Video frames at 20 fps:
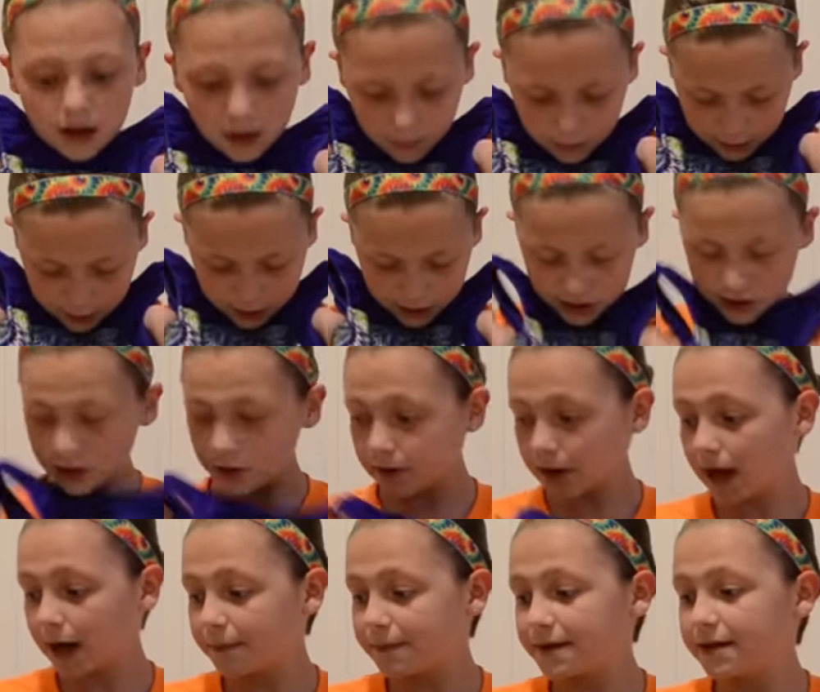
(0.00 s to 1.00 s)
we're so
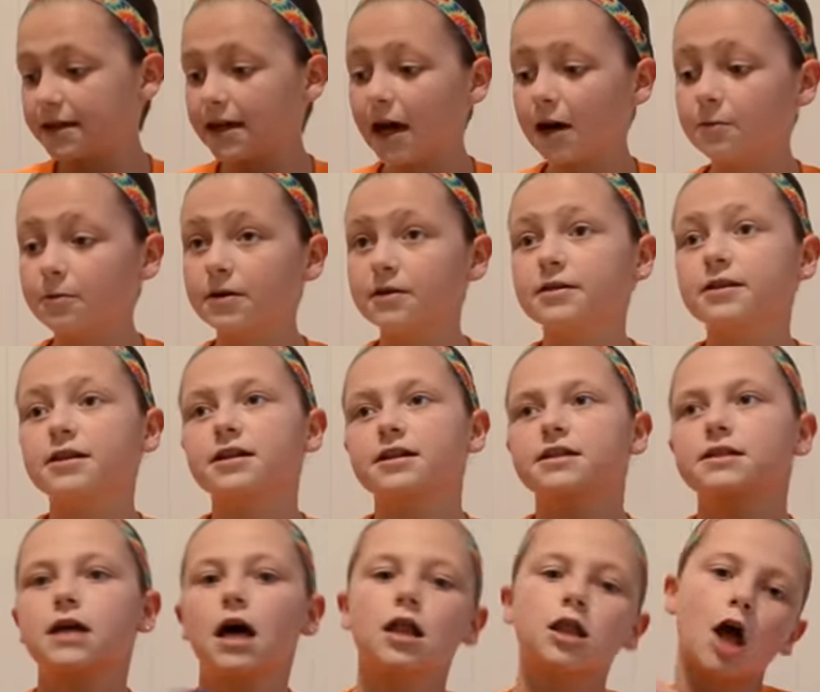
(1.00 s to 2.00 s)
happy and I wear
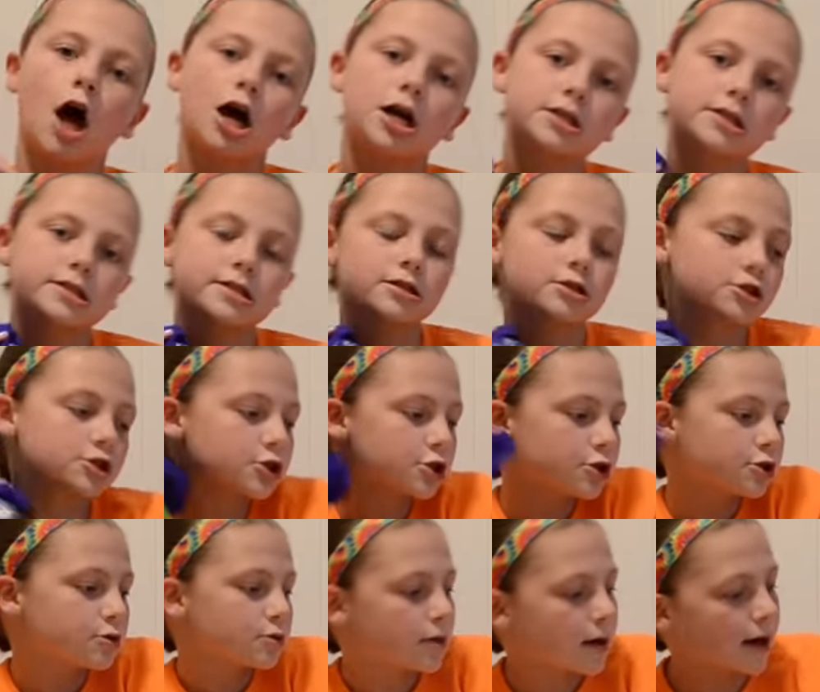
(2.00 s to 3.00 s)
this a lot
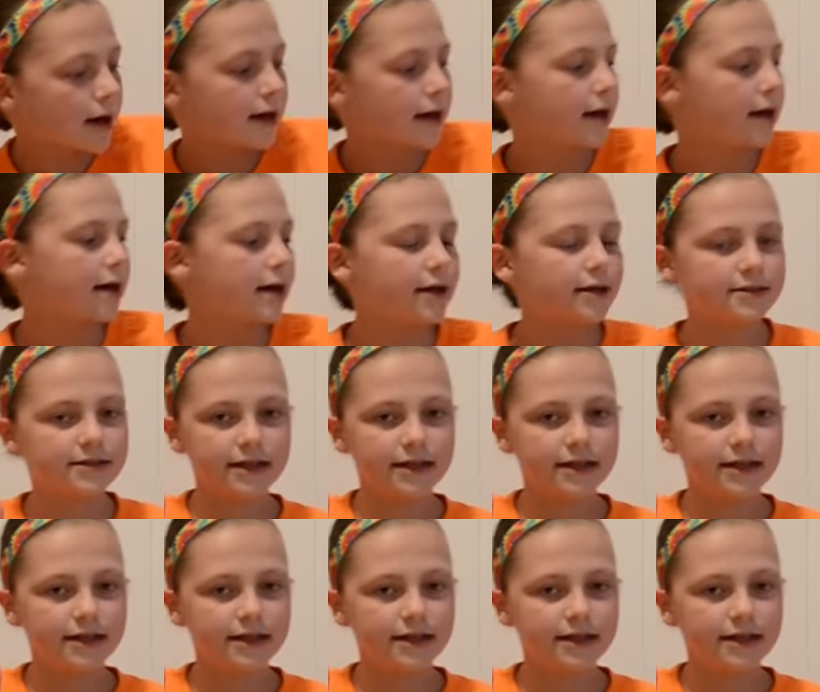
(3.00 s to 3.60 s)
two, and